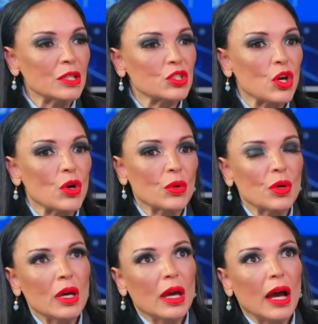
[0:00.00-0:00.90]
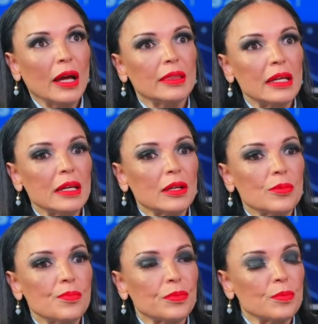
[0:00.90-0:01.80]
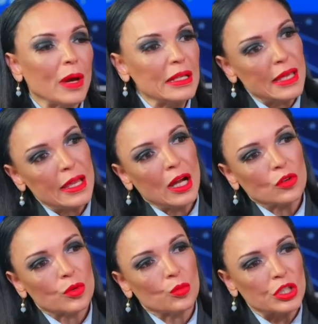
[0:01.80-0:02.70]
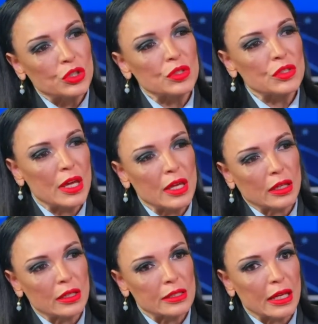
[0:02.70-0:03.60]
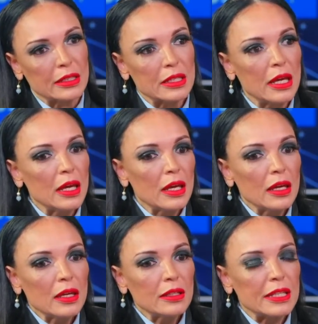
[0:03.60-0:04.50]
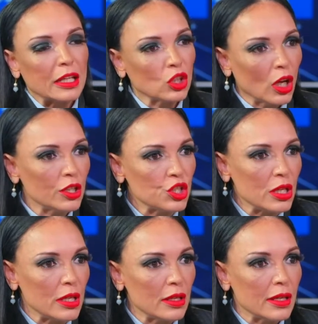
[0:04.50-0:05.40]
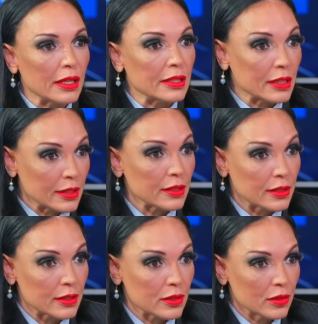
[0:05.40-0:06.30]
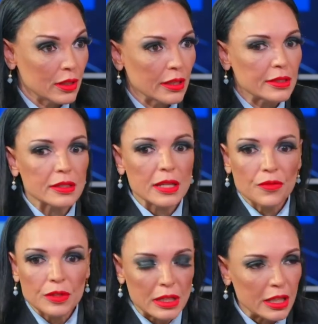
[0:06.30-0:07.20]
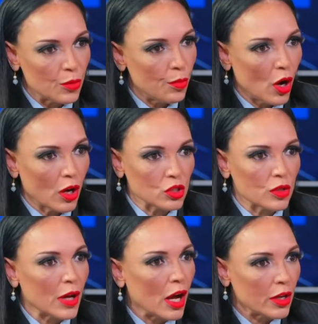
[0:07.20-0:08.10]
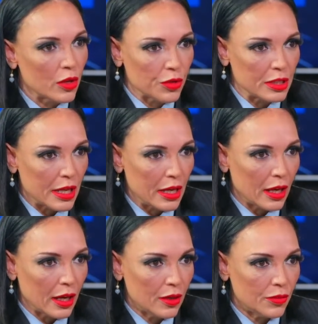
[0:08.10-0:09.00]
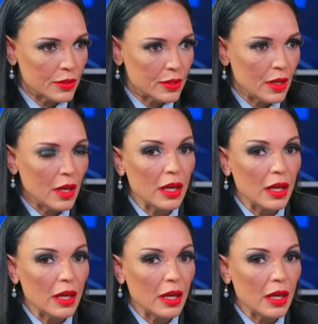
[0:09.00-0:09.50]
So I think my takeout from what you're saying is that technology exists. It's definitely a part of our everyday lives.